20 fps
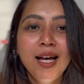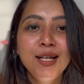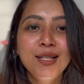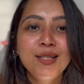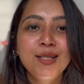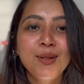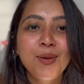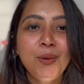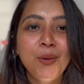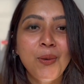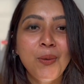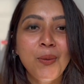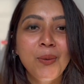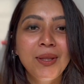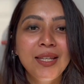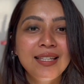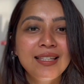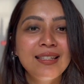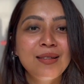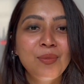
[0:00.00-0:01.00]
So
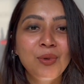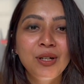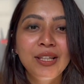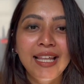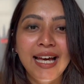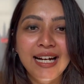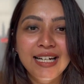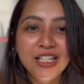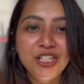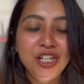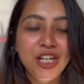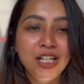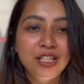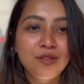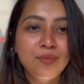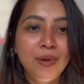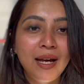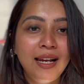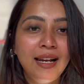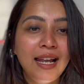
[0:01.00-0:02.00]
this is a book that
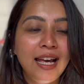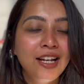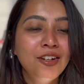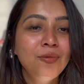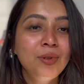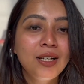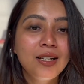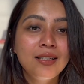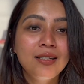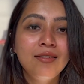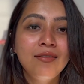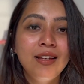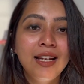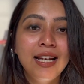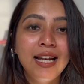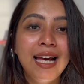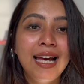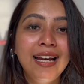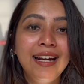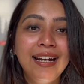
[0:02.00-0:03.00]
changed my life, because when
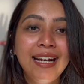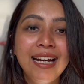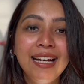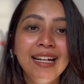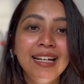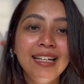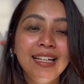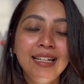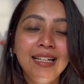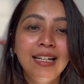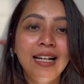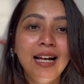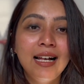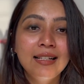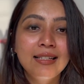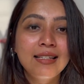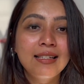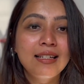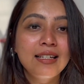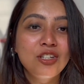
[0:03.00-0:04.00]
I read it in
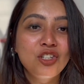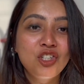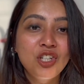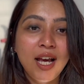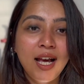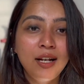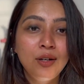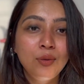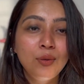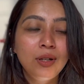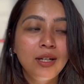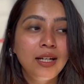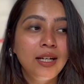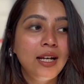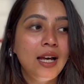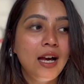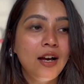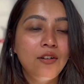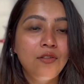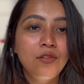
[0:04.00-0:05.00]
last
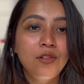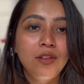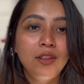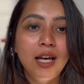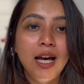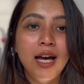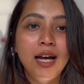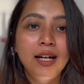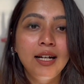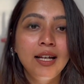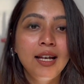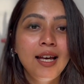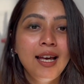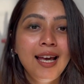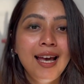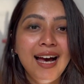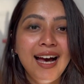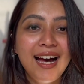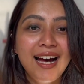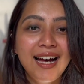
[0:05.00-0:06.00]
January, after that
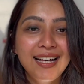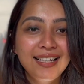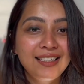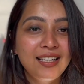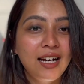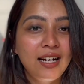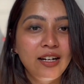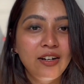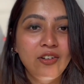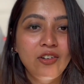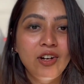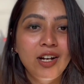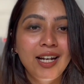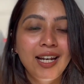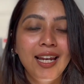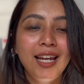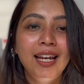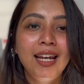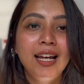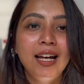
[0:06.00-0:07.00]
I started
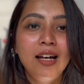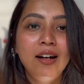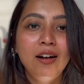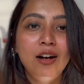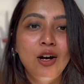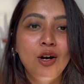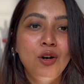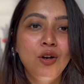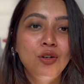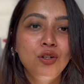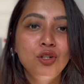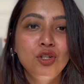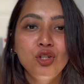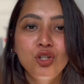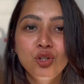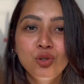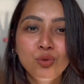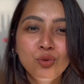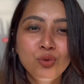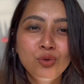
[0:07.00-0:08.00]
running around
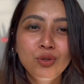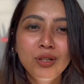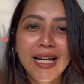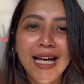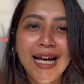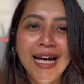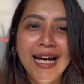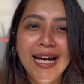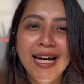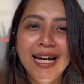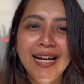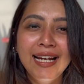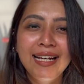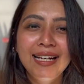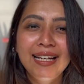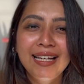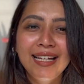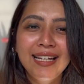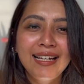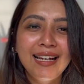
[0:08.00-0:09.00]
June,
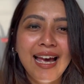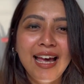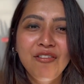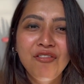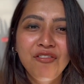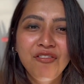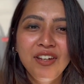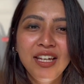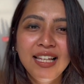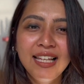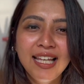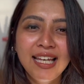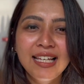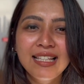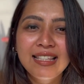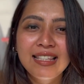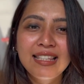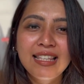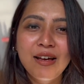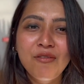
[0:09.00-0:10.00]
and I feel
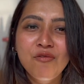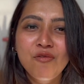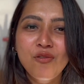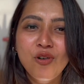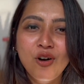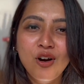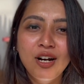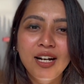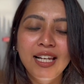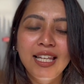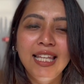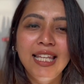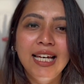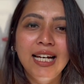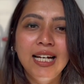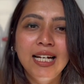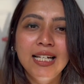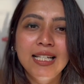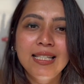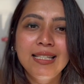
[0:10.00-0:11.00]
like somewhat
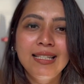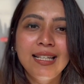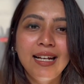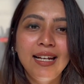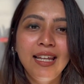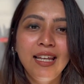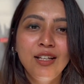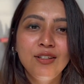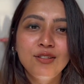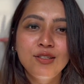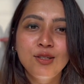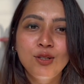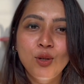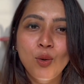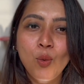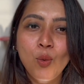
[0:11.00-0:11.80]
the setting steps